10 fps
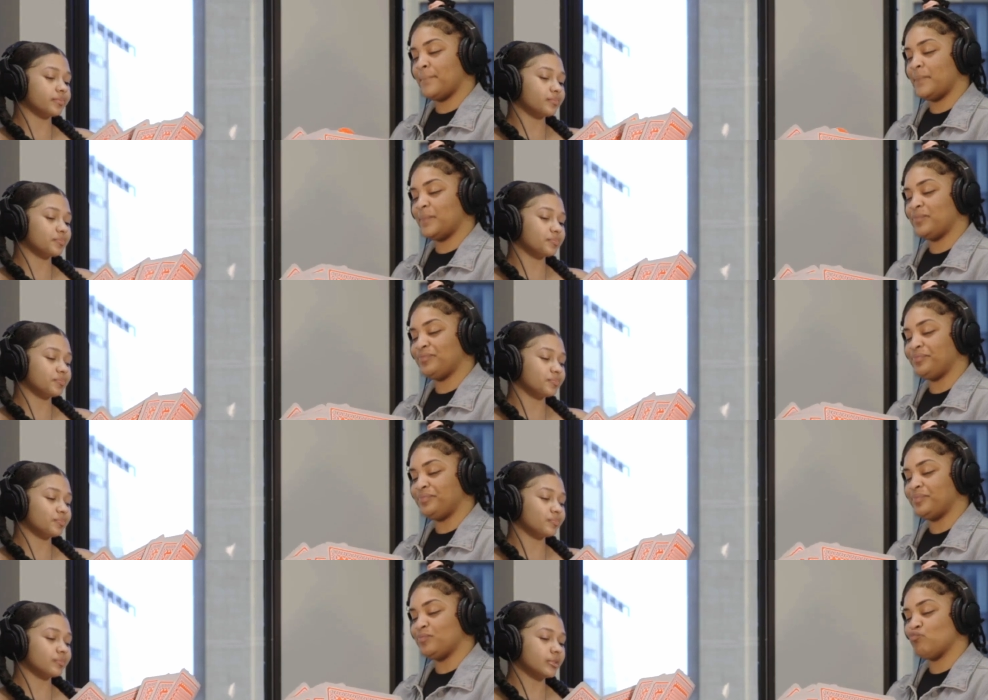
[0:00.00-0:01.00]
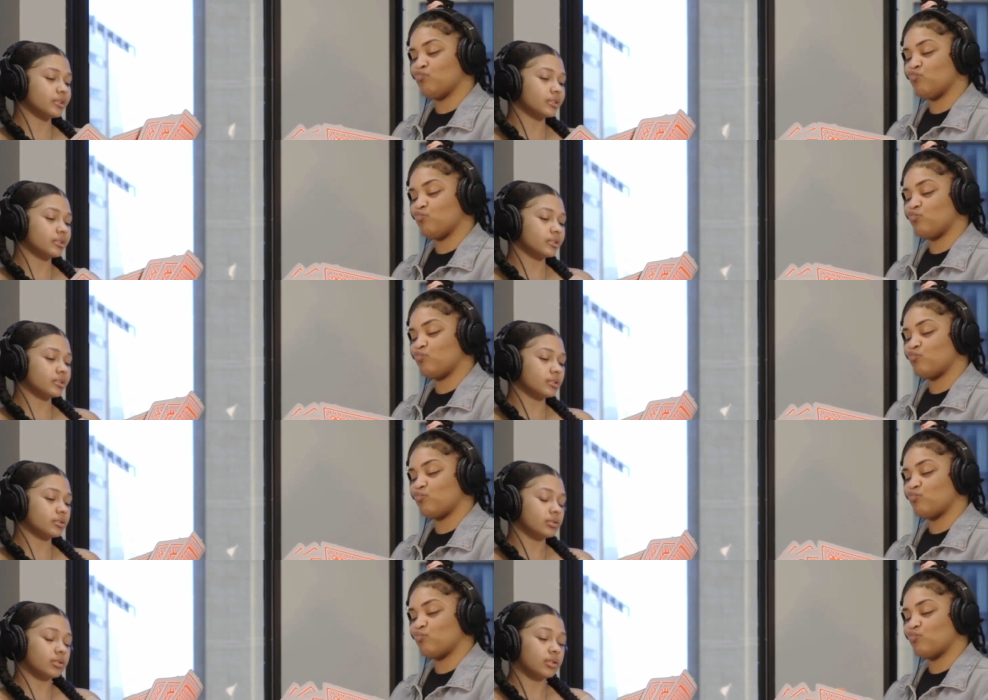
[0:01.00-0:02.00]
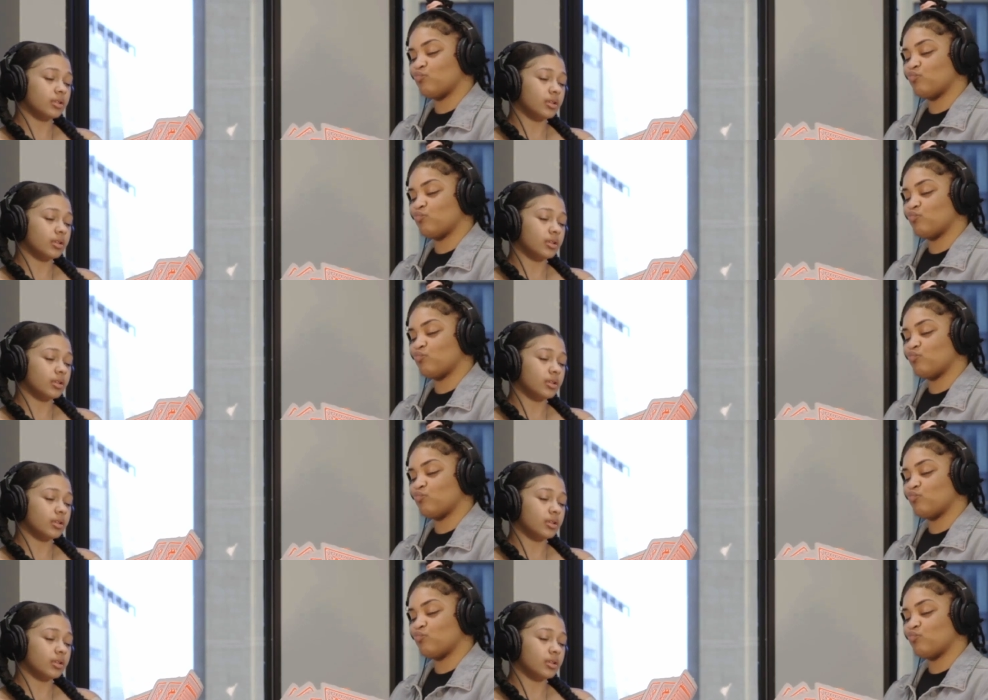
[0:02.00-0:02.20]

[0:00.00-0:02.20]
(silence)